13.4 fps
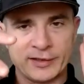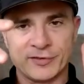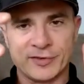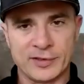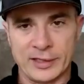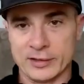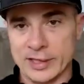
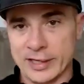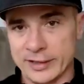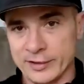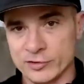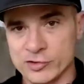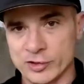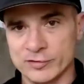That's, I
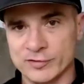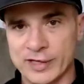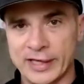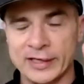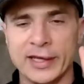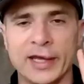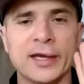don't know how you
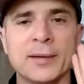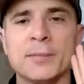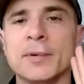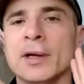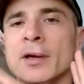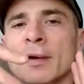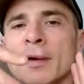chose that
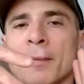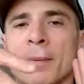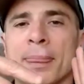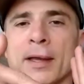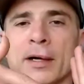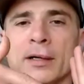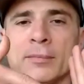name.
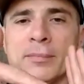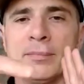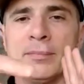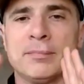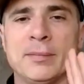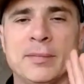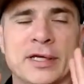
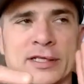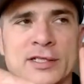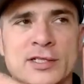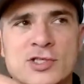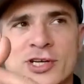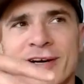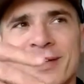
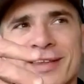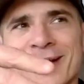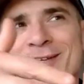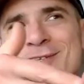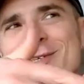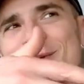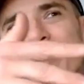Maybe you can
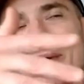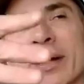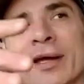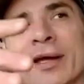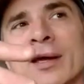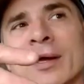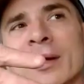share that
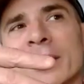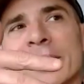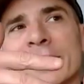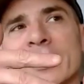too, but